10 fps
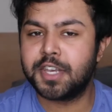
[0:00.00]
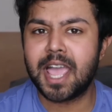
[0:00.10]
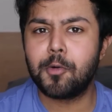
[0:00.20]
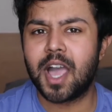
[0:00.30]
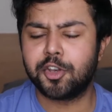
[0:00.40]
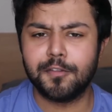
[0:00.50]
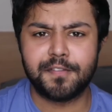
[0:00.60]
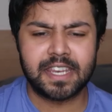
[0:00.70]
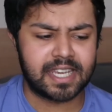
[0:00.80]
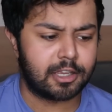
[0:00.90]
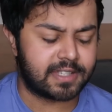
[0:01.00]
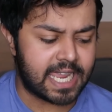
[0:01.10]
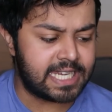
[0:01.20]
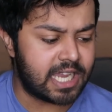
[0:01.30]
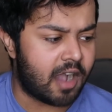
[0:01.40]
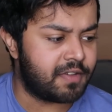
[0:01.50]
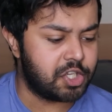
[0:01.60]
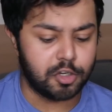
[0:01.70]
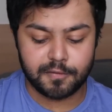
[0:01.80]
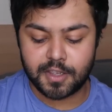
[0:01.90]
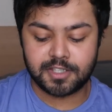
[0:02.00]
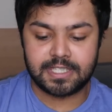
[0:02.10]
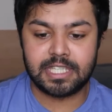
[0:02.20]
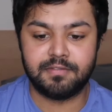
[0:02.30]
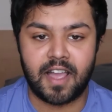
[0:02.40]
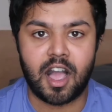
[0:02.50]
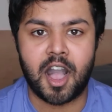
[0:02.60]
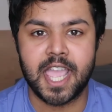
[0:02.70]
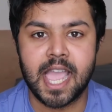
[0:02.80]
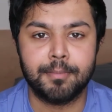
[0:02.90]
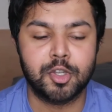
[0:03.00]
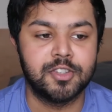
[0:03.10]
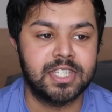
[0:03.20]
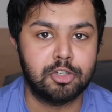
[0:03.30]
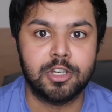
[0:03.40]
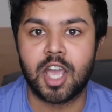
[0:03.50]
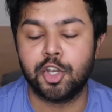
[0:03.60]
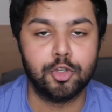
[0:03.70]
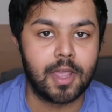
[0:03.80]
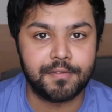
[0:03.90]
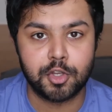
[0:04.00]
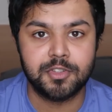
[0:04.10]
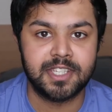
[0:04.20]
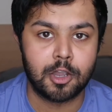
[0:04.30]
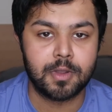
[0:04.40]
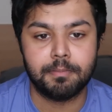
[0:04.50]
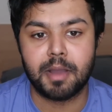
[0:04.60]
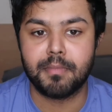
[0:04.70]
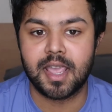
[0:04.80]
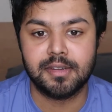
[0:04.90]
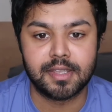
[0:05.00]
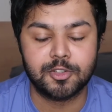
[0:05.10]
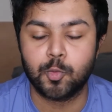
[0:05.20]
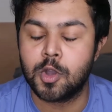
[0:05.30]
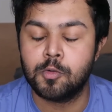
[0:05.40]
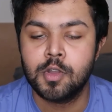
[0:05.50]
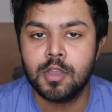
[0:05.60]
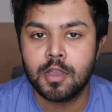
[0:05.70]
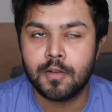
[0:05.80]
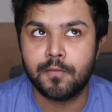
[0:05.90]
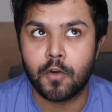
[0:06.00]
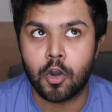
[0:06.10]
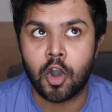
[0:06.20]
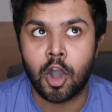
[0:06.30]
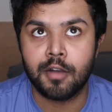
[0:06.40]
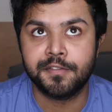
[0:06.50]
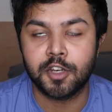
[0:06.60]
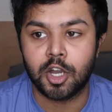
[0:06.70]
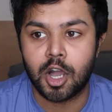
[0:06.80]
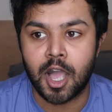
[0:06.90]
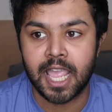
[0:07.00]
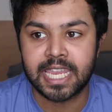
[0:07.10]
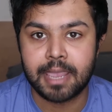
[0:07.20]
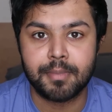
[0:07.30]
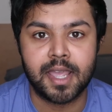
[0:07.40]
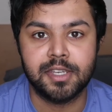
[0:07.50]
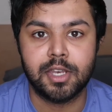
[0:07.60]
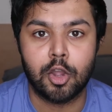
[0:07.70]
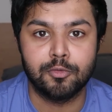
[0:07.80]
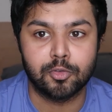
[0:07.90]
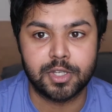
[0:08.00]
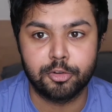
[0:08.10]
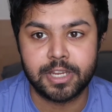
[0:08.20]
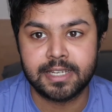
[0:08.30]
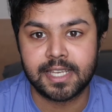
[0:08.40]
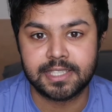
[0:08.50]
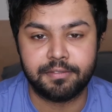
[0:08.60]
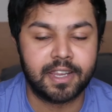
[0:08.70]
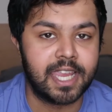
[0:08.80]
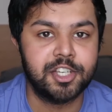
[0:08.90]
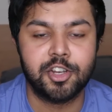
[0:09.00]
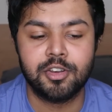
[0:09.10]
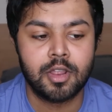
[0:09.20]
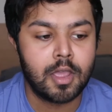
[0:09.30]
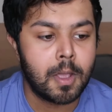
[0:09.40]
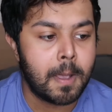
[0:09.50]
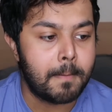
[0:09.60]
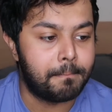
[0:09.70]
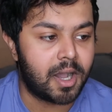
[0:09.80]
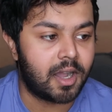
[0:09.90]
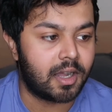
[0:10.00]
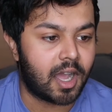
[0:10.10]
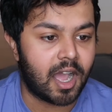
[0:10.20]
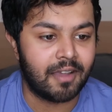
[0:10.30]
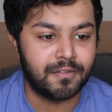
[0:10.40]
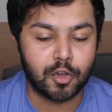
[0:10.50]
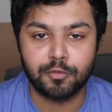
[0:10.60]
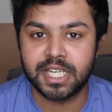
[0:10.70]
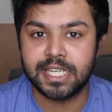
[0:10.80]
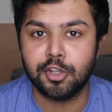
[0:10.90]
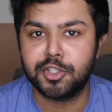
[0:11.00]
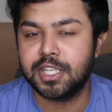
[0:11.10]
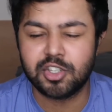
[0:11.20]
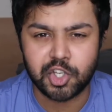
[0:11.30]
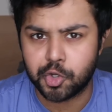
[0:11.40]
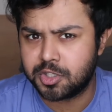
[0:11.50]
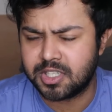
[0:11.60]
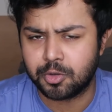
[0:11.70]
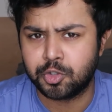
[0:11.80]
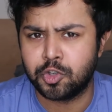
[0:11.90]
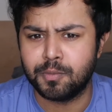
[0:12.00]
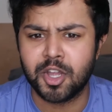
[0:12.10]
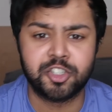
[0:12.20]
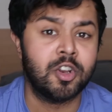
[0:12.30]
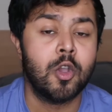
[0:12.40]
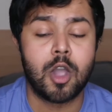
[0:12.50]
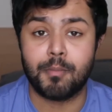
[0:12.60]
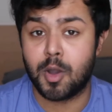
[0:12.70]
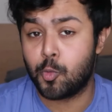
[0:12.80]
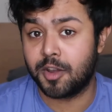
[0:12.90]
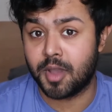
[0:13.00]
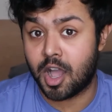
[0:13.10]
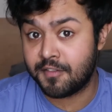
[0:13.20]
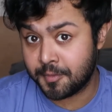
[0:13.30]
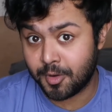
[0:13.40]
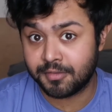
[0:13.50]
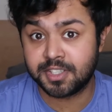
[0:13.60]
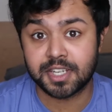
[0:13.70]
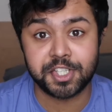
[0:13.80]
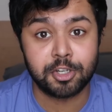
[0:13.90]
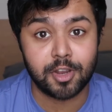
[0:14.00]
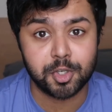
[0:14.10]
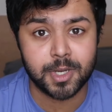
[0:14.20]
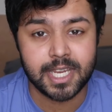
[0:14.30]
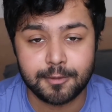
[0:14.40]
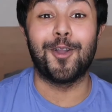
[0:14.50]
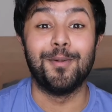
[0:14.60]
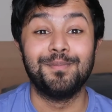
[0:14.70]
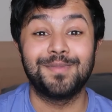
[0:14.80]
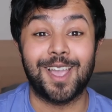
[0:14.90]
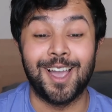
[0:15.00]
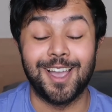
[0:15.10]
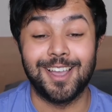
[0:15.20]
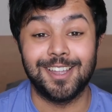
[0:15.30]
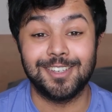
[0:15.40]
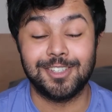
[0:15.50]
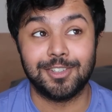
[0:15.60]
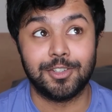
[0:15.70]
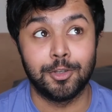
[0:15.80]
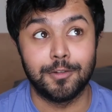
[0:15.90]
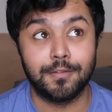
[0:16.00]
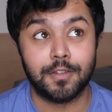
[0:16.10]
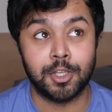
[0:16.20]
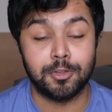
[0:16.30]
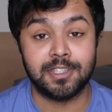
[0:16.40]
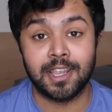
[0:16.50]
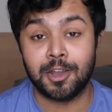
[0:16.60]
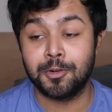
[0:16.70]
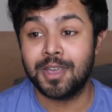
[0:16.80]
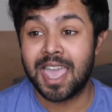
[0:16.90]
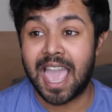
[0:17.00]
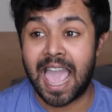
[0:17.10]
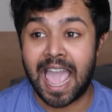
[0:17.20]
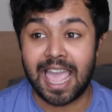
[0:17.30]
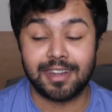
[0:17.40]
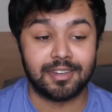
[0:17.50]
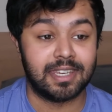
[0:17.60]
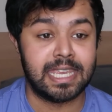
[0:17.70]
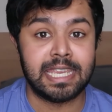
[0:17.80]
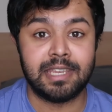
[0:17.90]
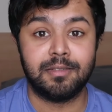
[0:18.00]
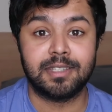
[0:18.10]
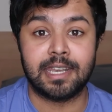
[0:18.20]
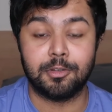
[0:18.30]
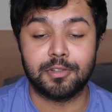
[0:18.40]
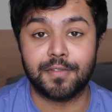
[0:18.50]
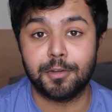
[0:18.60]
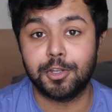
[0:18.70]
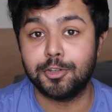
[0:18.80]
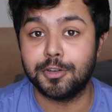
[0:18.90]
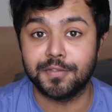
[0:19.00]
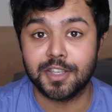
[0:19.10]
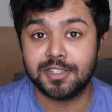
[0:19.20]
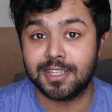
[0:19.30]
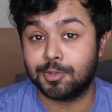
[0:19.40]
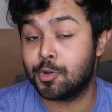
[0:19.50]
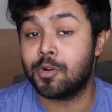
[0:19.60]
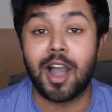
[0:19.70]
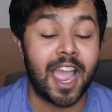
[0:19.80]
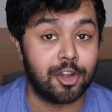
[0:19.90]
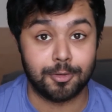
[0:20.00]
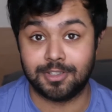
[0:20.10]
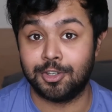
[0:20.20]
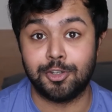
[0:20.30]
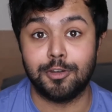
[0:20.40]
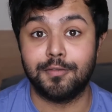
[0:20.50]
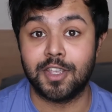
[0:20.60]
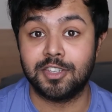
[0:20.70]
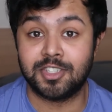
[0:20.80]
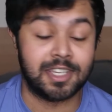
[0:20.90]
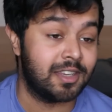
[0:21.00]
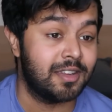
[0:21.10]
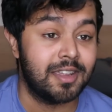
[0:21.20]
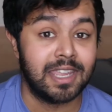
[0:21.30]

For now, I don't think there's any other universities that I am considering. I do have UCL in my mind as well for after I get my overall degree classification, but I've not really looked into UCL too much. One of my other brothers actually graduated from UCL, and he said it was a very good university as well. I know it's a good university.